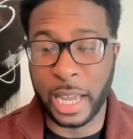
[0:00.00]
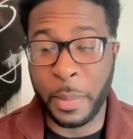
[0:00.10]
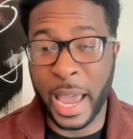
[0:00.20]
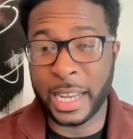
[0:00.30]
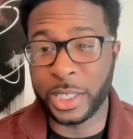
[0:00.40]

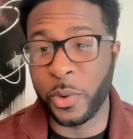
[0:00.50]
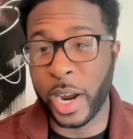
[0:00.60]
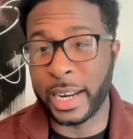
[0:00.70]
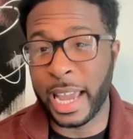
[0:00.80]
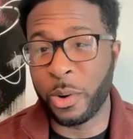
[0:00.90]
I'm actually
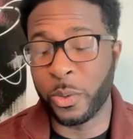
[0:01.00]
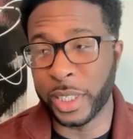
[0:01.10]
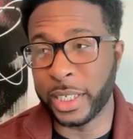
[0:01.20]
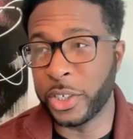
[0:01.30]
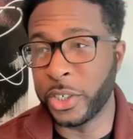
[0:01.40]
right now
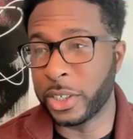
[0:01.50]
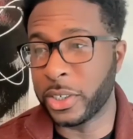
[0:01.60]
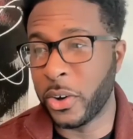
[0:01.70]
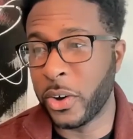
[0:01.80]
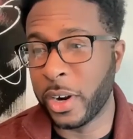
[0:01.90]
really hooked
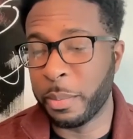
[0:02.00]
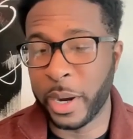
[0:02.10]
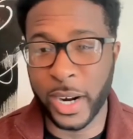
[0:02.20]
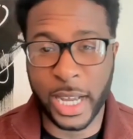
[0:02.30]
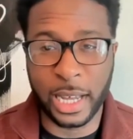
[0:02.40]
on
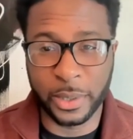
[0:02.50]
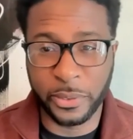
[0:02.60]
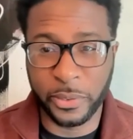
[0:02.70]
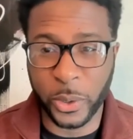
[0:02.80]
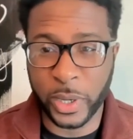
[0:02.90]
Americana
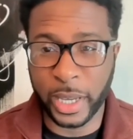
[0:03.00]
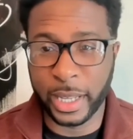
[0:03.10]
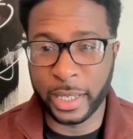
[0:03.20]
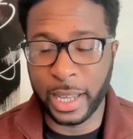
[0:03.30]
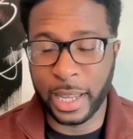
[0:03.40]
folk
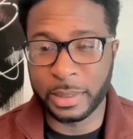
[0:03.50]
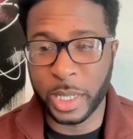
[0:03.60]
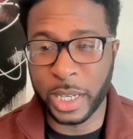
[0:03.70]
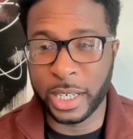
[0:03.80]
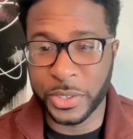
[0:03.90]
and some
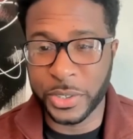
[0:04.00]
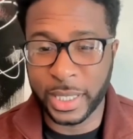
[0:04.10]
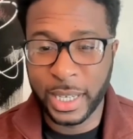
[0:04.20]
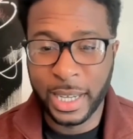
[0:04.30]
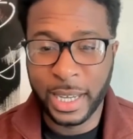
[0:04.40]
country,
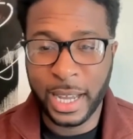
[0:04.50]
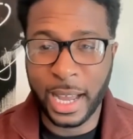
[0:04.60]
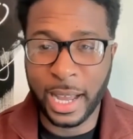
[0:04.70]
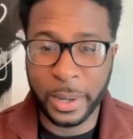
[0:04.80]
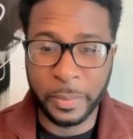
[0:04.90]

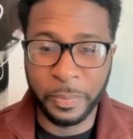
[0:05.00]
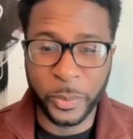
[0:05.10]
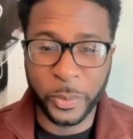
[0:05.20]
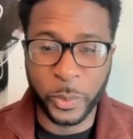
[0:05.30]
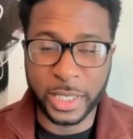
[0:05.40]

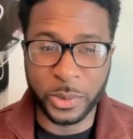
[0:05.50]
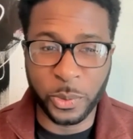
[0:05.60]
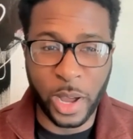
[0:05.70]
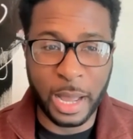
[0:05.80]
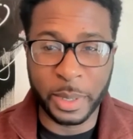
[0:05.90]
which is
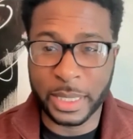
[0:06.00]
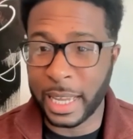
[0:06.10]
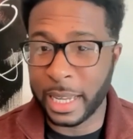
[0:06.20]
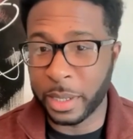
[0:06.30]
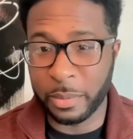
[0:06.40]
why I'm
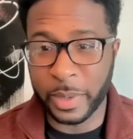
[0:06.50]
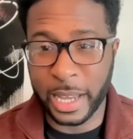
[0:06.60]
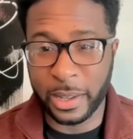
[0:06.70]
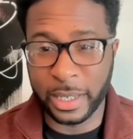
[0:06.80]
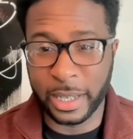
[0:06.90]
excited to come
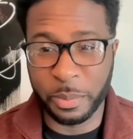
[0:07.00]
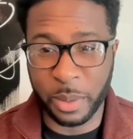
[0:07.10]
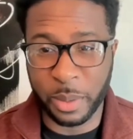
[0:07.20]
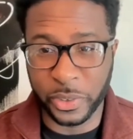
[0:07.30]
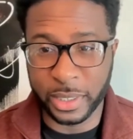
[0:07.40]
down there to
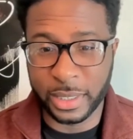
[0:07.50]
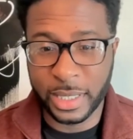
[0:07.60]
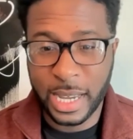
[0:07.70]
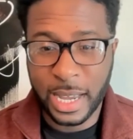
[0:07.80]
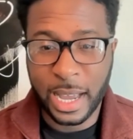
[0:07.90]
Memphis.
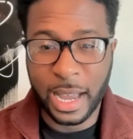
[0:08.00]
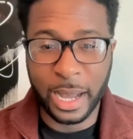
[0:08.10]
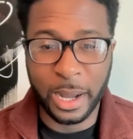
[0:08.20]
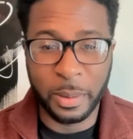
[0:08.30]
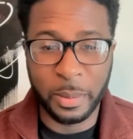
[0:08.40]

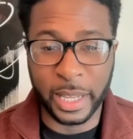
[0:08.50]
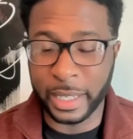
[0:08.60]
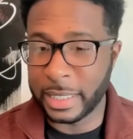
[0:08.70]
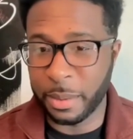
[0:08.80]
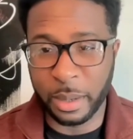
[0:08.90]

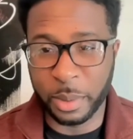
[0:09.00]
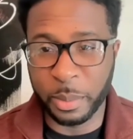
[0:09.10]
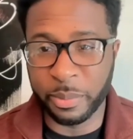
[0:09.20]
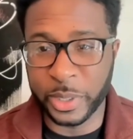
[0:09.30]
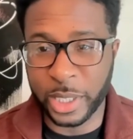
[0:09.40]
Anytime I come to
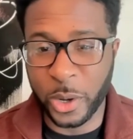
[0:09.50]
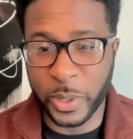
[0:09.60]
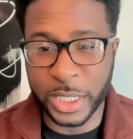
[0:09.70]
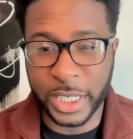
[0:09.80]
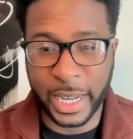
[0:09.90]
Memphis, I
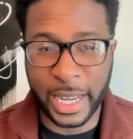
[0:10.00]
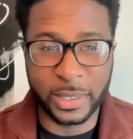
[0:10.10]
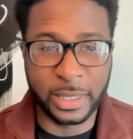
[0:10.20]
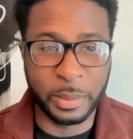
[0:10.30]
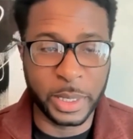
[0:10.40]
always check
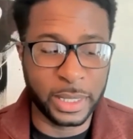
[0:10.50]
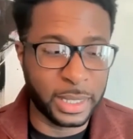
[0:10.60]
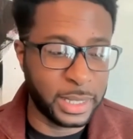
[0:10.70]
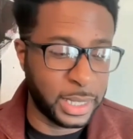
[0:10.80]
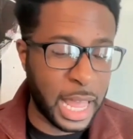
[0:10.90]
out some
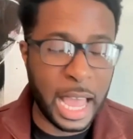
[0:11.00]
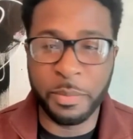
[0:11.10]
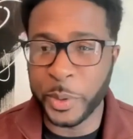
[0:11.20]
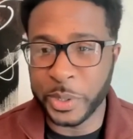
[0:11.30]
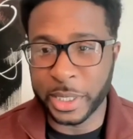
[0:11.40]
of the live
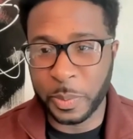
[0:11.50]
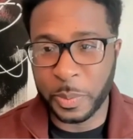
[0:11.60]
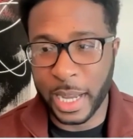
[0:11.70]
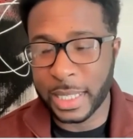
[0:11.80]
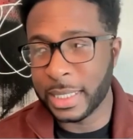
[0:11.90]
music
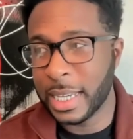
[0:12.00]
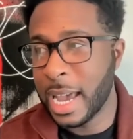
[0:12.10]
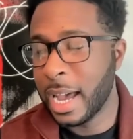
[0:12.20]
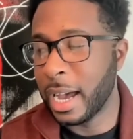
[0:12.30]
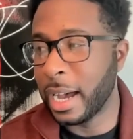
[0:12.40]
spots.
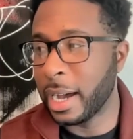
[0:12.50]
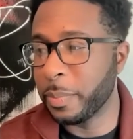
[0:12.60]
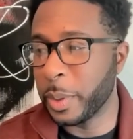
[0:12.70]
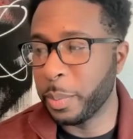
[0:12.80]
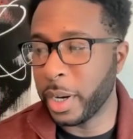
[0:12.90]

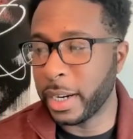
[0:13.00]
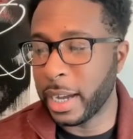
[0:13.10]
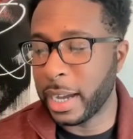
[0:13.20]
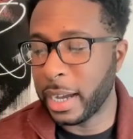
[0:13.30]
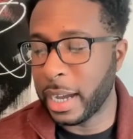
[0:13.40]
But
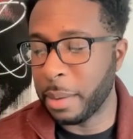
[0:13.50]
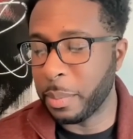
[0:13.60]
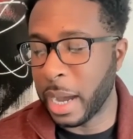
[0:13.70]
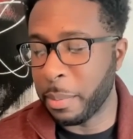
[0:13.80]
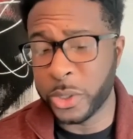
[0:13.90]

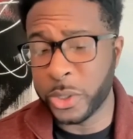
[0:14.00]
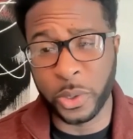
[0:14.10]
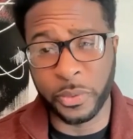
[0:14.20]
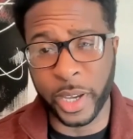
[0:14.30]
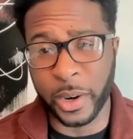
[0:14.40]
I'm
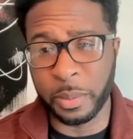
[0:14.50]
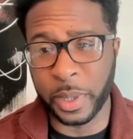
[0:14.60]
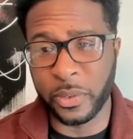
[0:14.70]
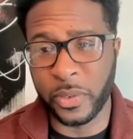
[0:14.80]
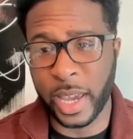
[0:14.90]
also a very
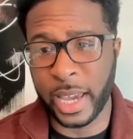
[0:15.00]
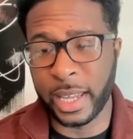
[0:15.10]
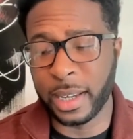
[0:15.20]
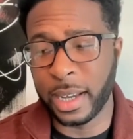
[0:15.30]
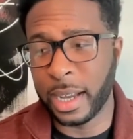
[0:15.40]
big
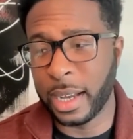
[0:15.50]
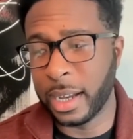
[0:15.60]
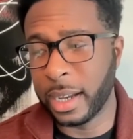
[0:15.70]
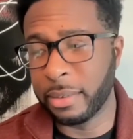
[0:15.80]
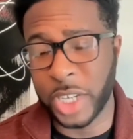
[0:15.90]
fan
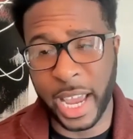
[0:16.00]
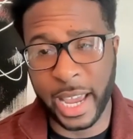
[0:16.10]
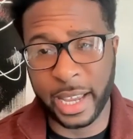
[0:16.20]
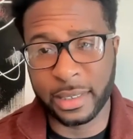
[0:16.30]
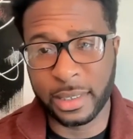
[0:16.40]
of
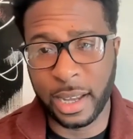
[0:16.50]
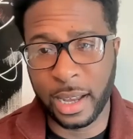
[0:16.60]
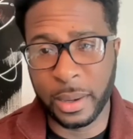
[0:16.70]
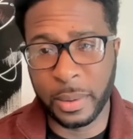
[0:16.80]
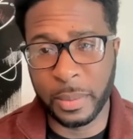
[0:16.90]
jazz,
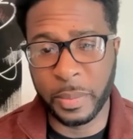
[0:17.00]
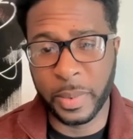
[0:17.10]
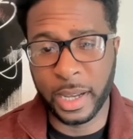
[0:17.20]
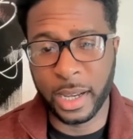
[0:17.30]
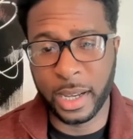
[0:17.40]

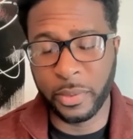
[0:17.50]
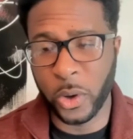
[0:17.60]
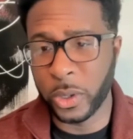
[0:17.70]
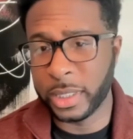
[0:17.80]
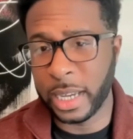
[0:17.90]
of
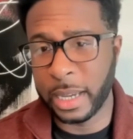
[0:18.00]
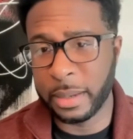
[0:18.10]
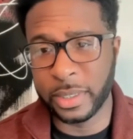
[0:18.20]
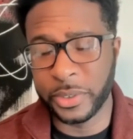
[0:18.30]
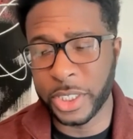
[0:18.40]
all types
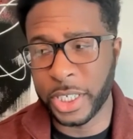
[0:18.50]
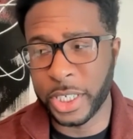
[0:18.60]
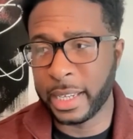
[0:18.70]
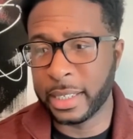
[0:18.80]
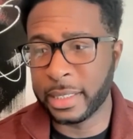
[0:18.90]
of different
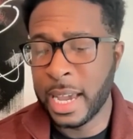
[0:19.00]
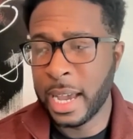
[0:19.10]
jazz.